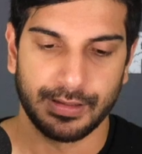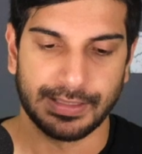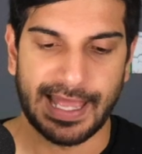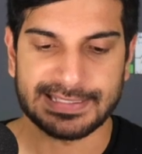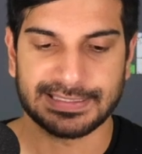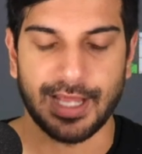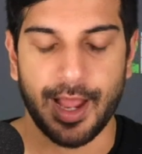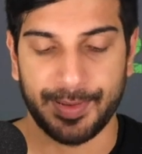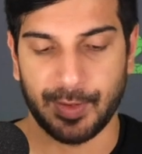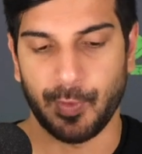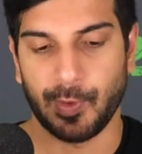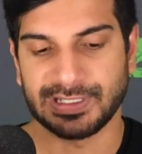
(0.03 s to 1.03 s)
Last
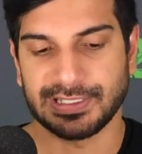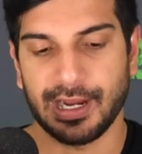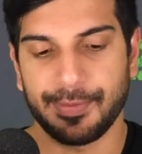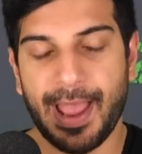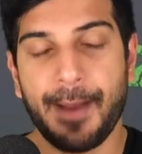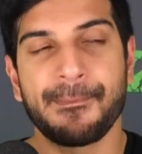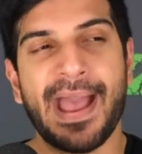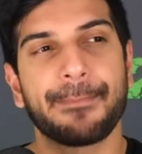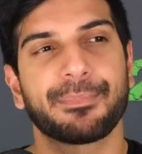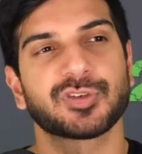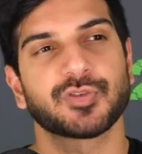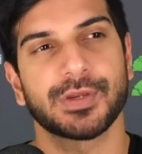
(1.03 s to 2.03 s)
topic we want to talk about,
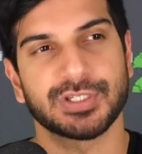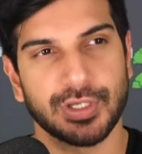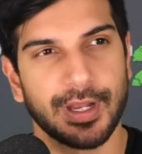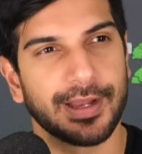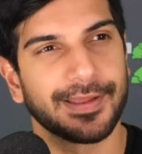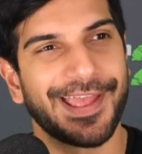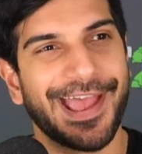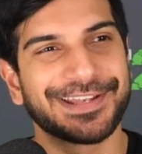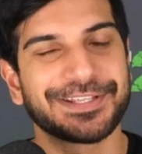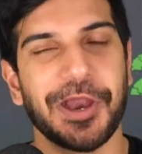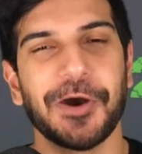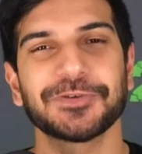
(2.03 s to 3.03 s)
Matt Patricia,
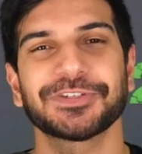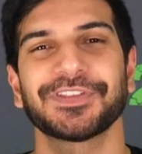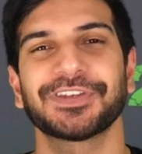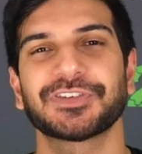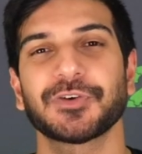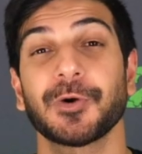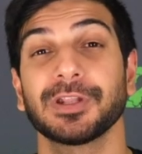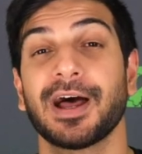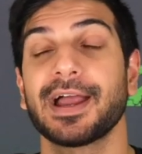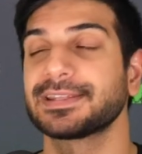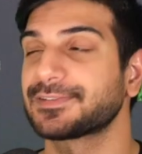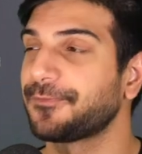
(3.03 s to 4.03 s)
head coach of the Detroit
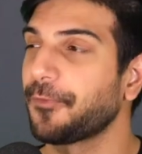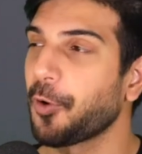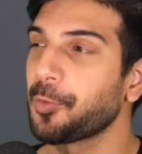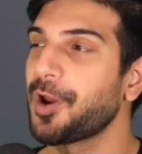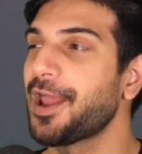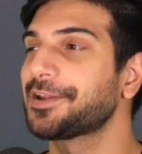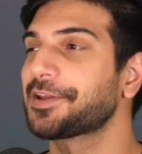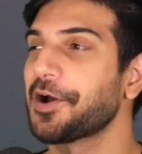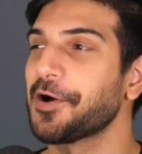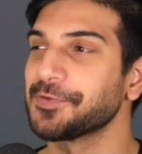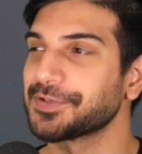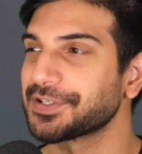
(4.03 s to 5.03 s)
Lions, former head
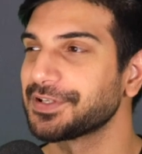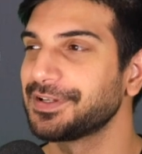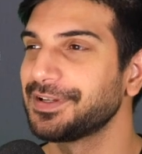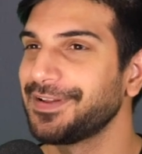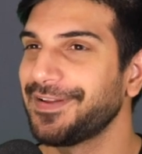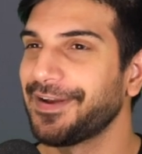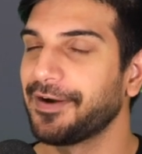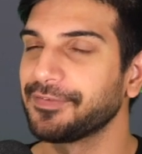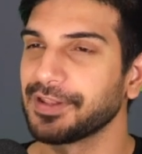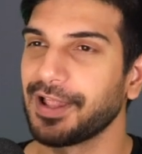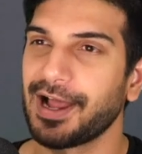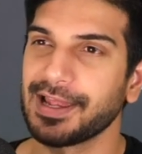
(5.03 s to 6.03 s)
coach
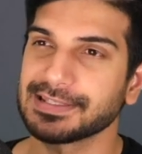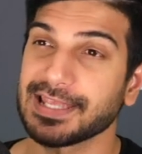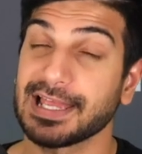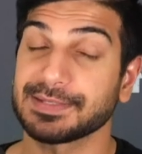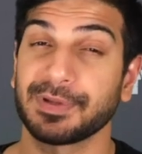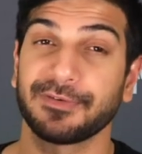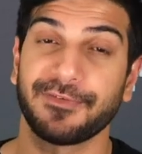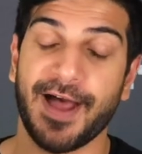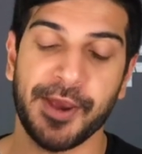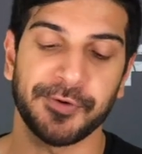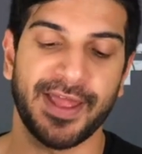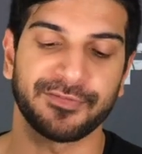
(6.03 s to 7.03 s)
of the Lions, has been
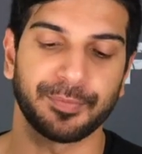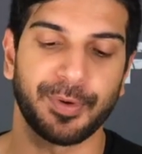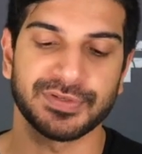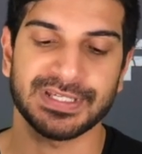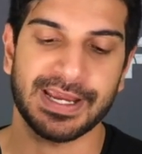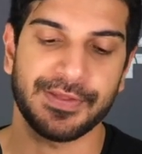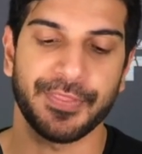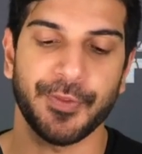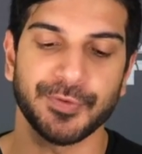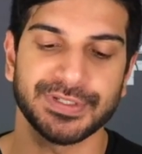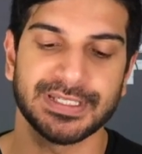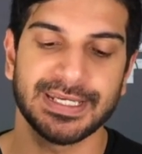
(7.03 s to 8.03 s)
fired after posting a
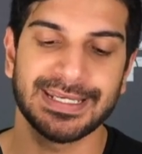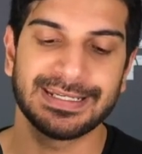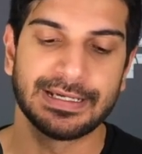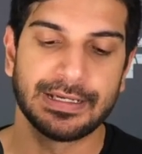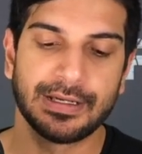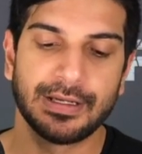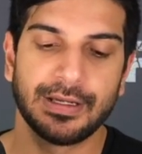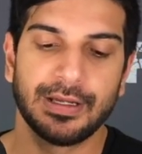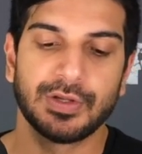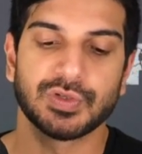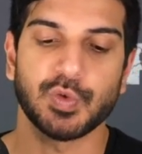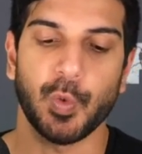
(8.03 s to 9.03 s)

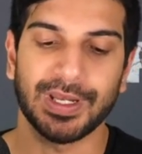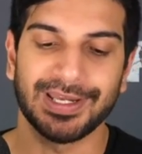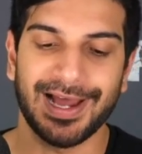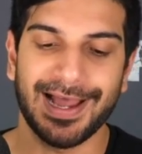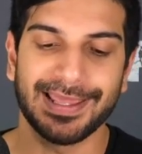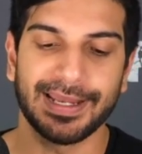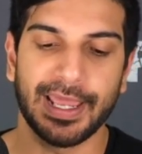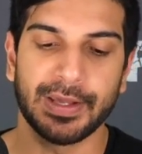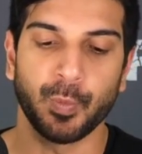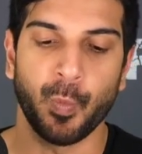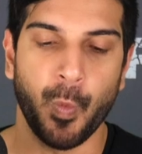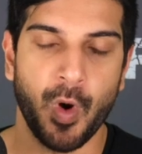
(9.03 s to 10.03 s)

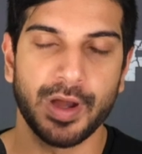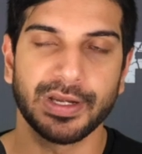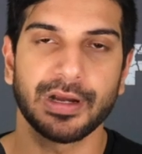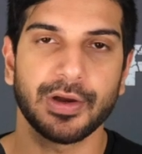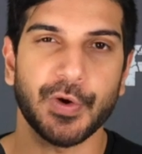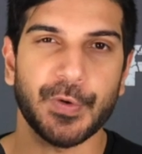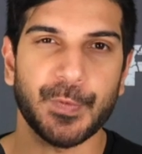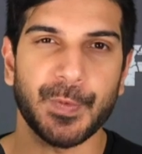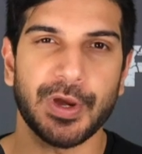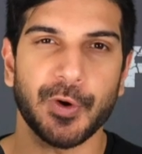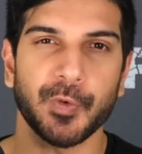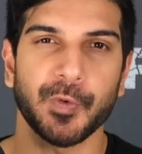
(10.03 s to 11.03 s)
13-29-1
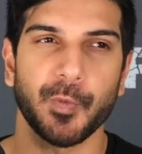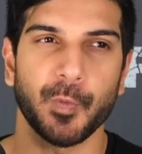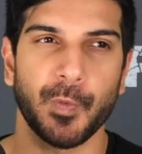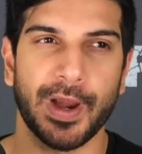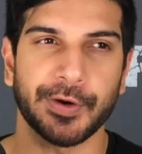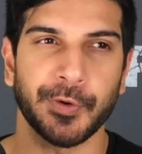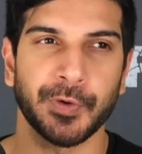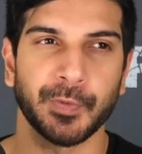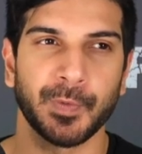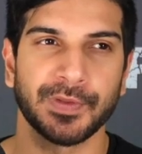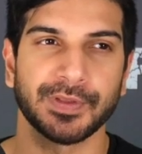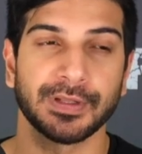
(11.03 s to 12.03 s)
career
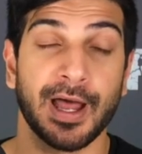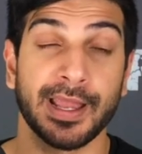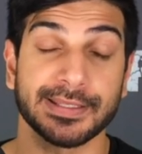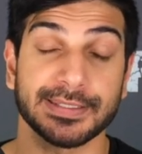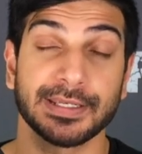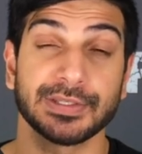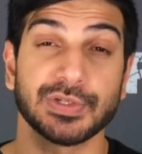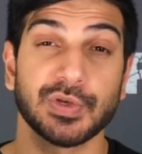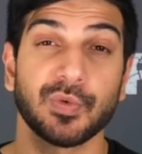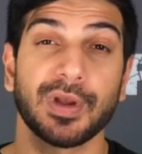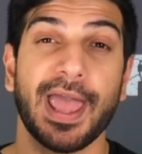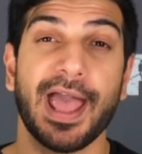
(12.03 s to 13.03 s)
record with the Lions in
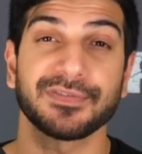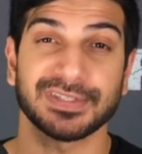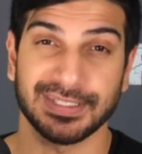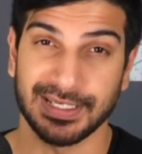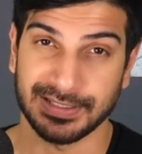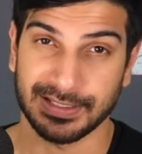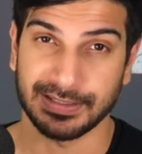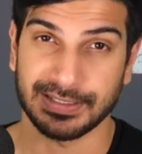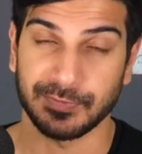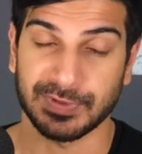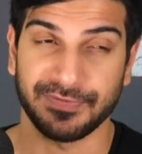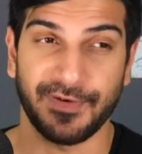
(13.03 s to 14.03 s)
2.5
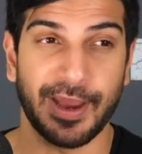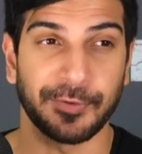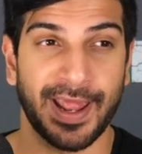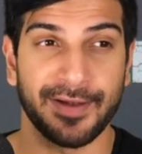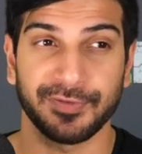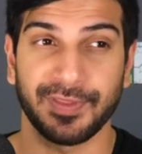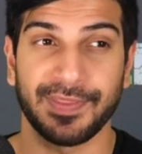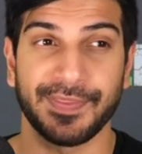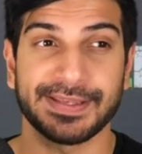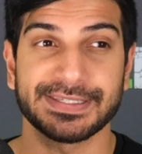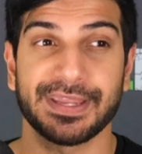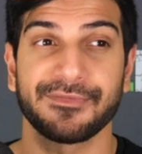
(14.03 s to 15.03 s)
seasons. He was fired after that
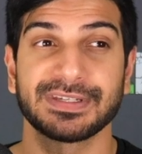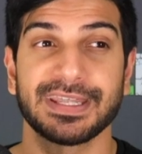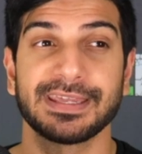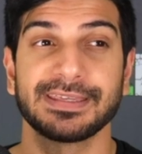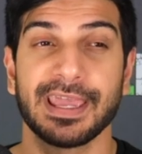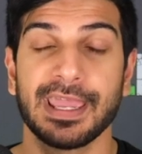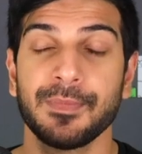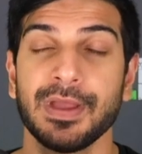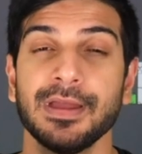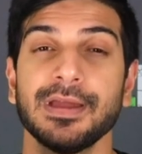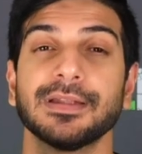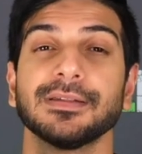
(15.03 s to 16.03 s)
Thanksgiving Day game.
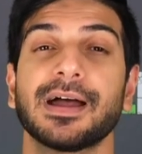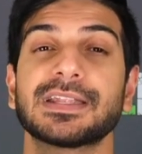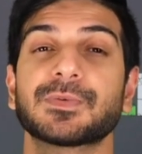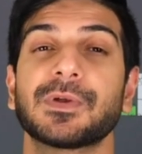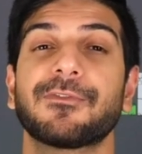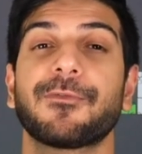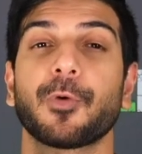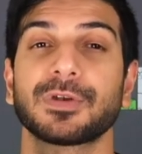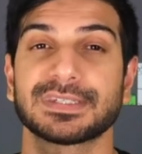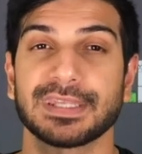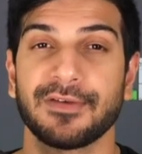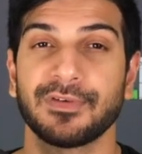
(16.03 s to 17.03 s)
Lions went
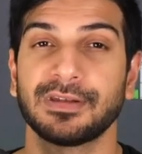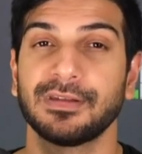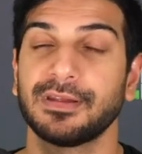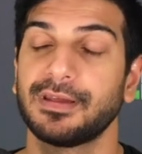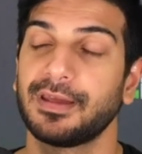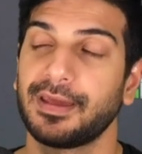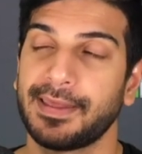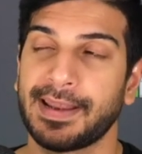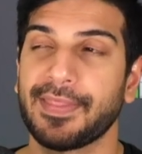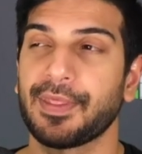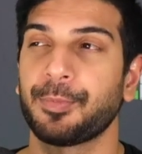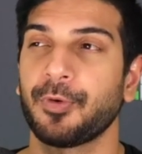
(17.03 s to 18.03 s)
4-7, and
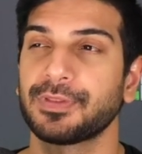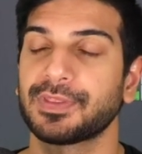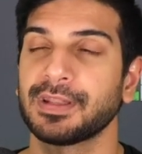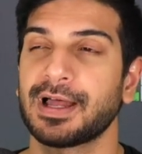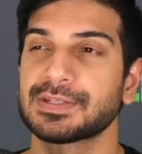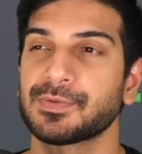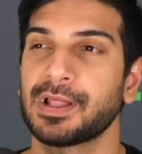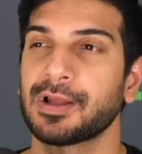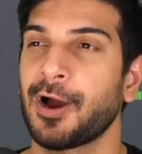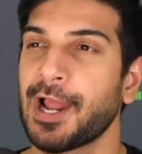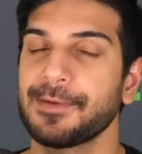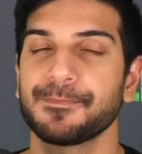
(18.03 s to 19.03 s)
at that point, the Lions were
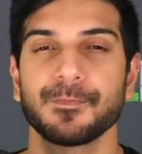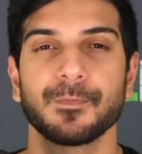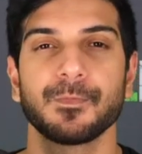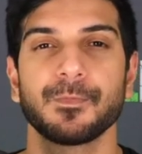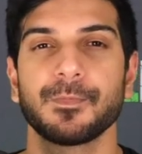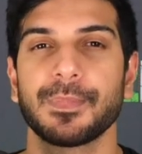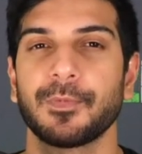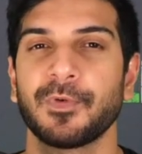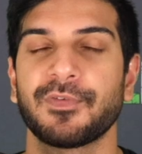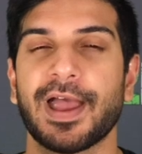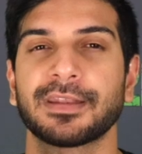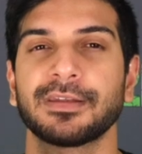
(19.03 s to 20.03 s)
like, all right,
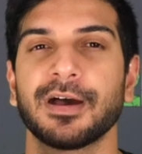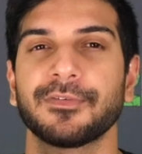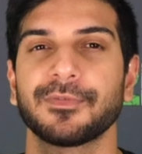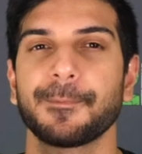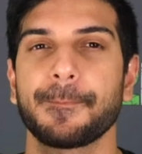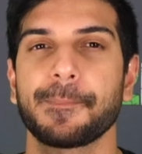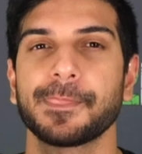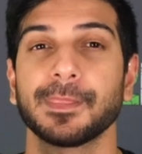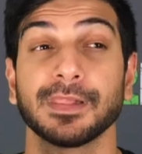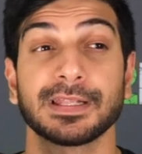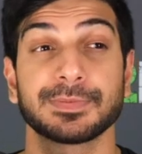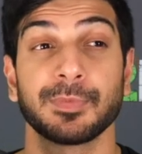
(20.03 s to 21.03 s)
we've had enough.
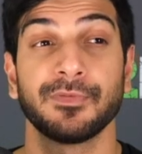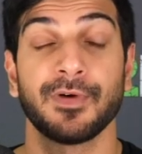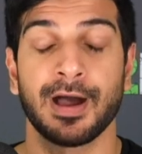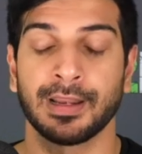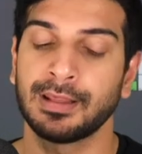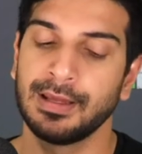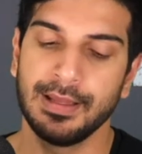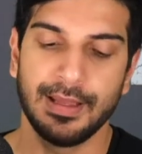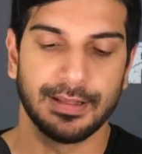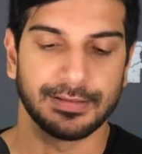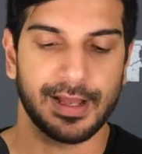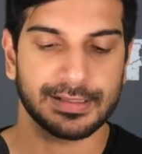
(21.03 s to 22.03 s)
Let's move on.
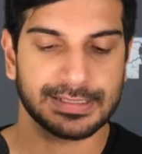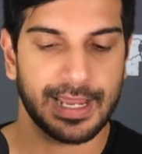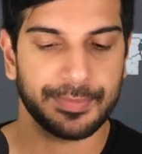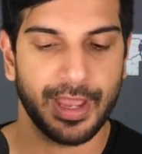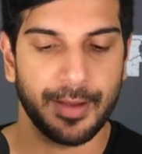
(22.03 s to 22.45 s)
Long time